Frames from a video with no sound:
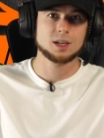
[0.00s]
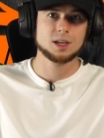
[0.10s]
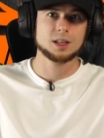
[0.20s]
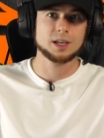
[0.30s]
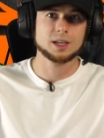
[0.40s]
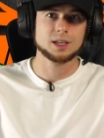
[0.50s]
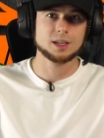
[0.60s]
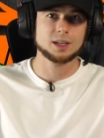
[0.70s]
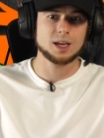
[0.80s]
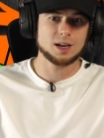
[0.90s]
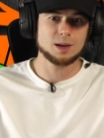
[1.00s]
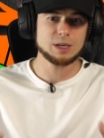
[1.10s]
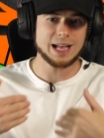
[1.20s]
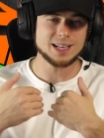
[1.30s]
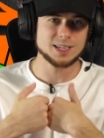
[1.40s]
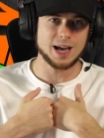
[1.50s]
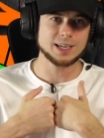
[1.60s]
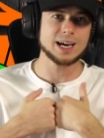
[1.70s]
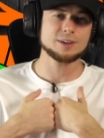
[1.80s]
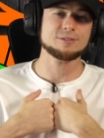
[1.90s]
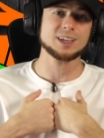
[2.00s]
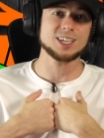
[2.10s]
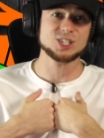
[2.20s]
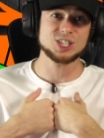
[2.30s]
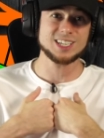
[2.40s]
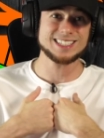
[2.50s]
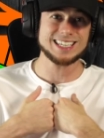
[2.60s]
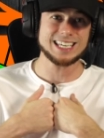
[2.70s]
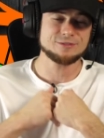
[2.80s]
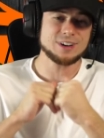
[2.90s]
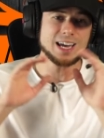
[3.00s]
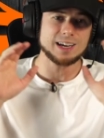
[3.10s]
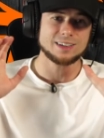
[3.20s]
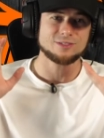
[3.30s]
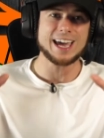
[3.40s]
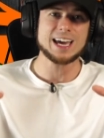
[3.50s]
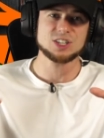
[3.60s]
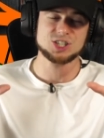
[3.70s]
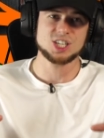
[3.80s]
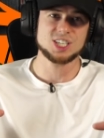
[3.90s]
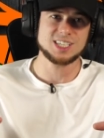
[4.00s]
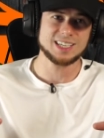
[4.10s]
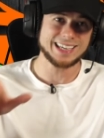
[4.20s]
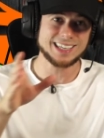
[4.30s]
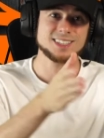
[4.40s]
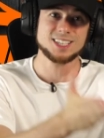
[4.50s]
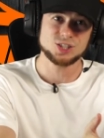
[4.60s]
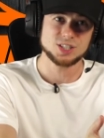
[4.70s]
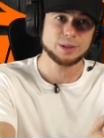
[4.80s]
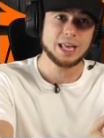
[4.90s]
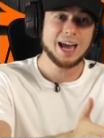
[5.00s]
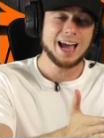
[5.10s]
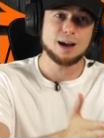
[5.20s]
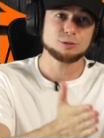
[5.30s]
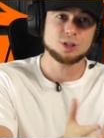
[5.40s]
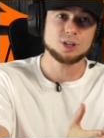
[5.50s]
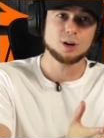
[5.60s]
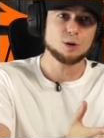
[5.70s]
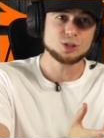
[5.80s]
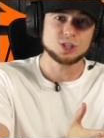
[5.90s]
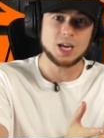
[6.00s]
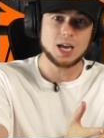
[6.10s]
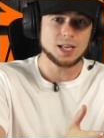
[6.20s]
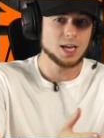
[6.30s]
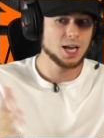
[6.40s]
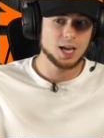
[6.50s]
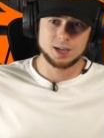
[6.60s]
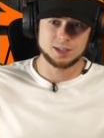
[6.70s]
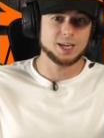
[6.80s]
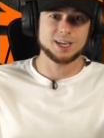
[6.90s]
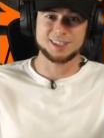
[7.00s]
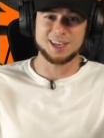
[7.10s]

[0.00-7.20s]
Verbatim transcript: Like, I mean, I, I got a fucking GED. If I, if I have a GED and I can teach someone how to negotiate, like,